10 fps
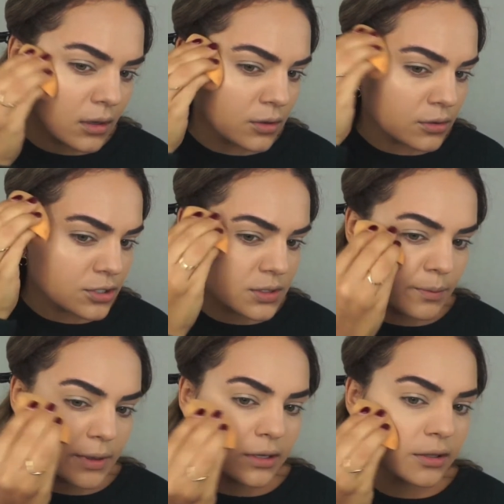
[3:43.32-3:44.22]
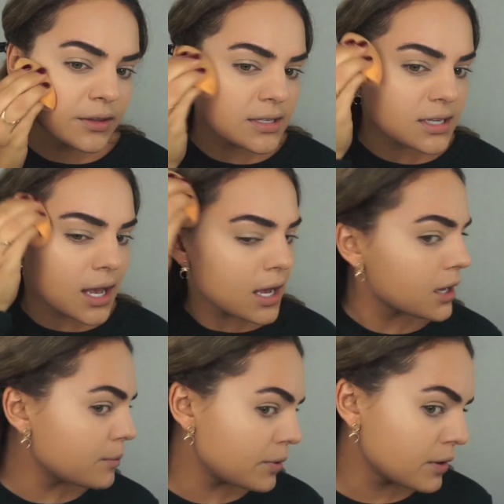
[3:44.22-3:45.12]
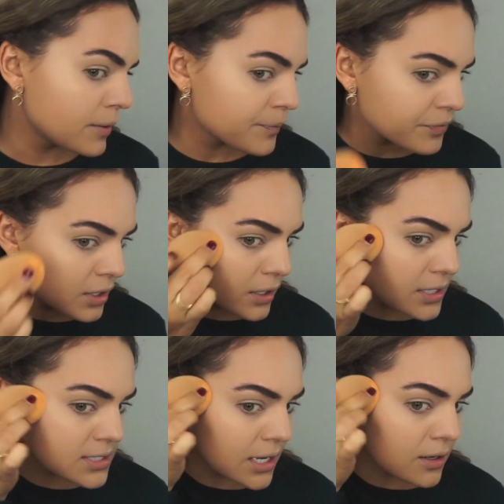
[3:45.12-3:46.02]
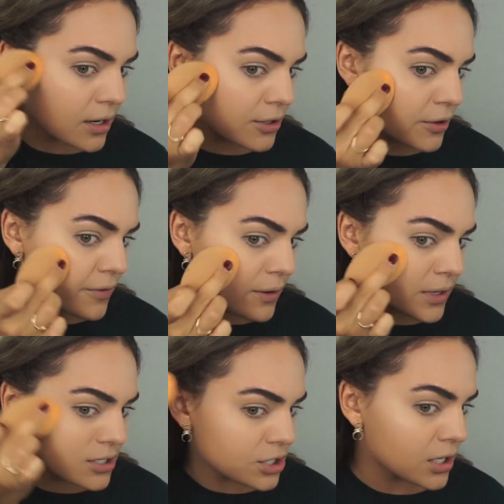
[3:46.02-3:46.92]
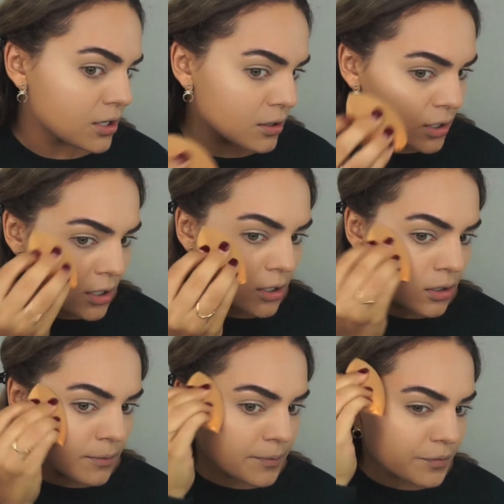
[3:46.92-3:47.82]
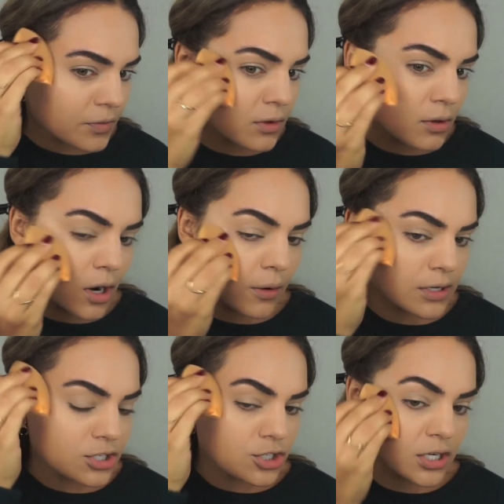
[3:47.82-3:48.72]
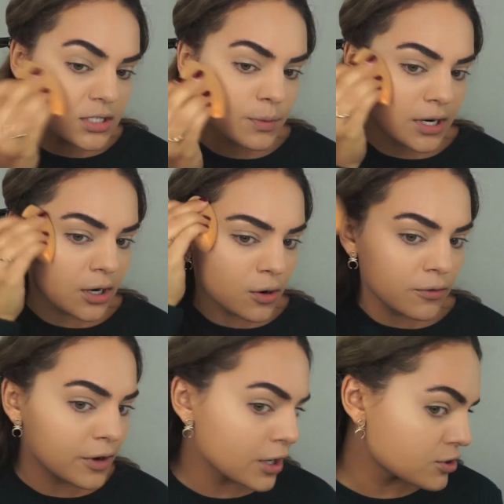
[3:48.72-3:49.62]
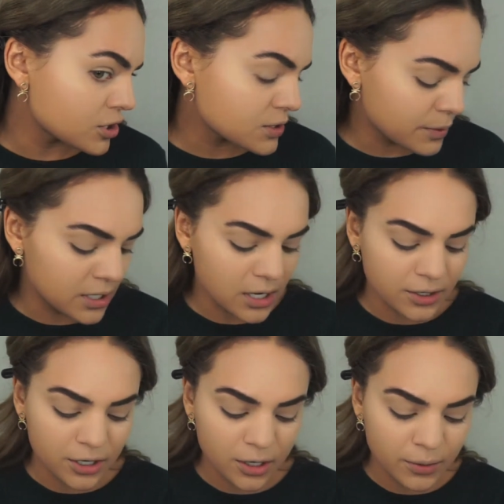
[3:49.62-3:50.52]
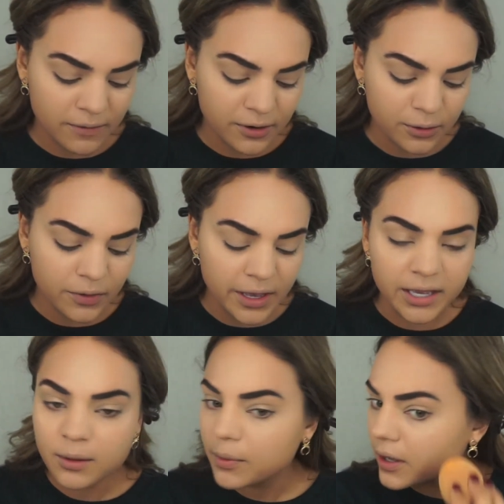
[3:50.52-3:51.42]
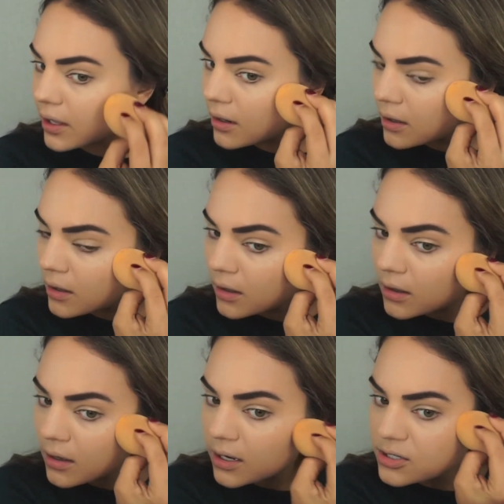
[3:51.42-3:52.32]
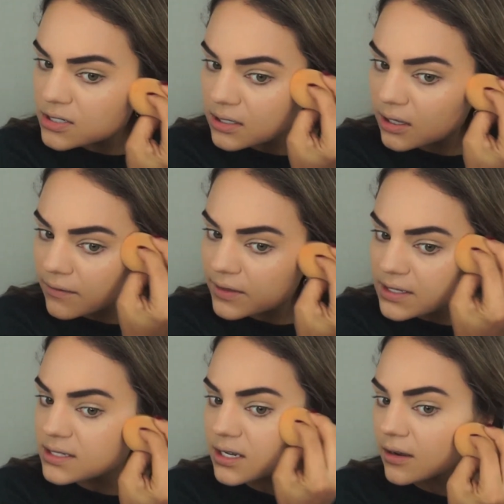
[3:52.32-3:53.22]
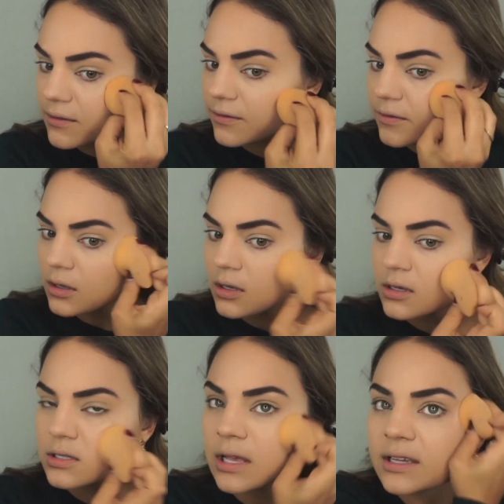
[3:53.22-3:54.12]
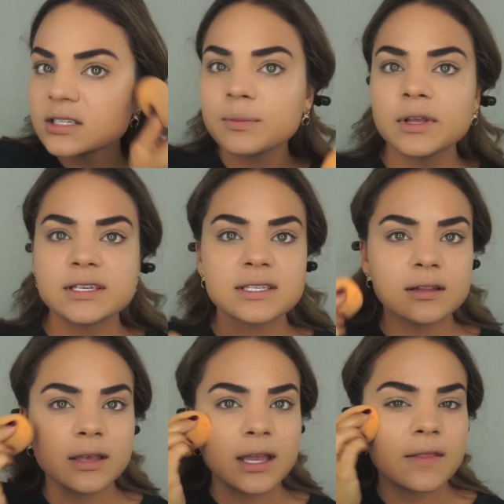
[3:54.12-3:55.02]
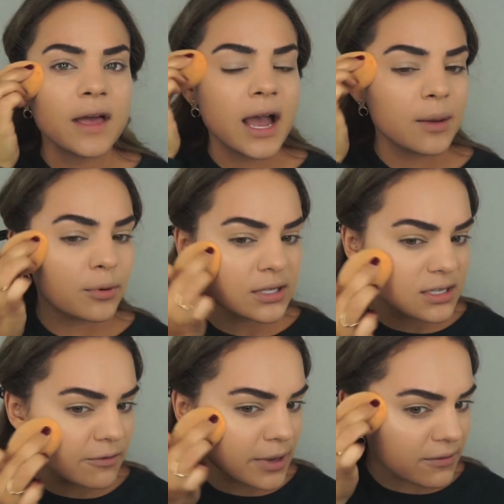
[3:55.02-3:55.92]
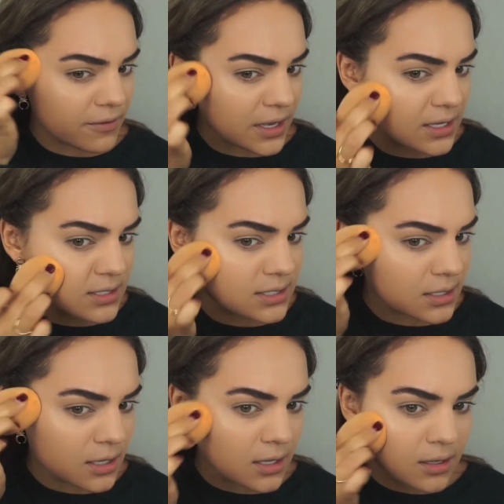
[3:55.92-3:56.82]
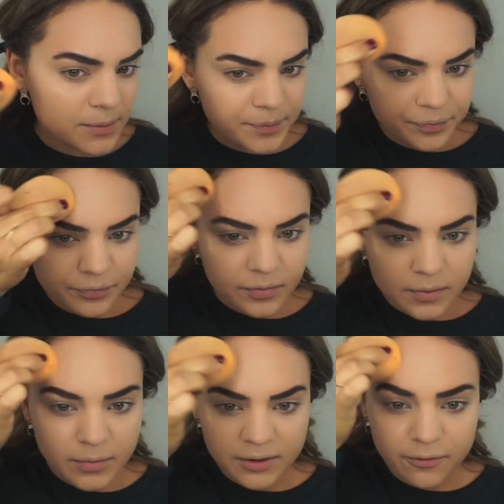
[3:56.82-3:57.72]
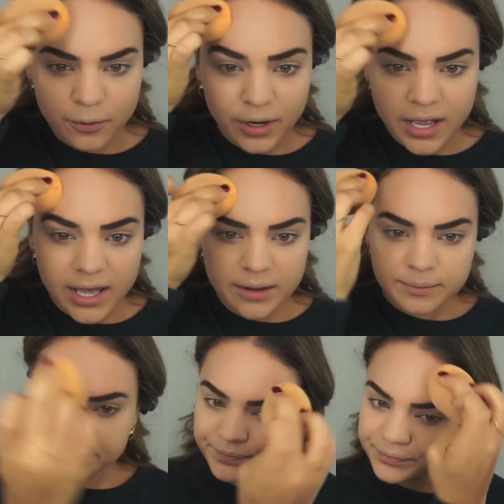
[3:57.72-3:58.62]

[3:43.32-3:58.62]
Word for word: You can just build this up. Like I said, under foundation, you can always just put it over, just put it under, whatever you'd like, but I just love this stuff. So I like to place it like on the high points of my face, my forehead,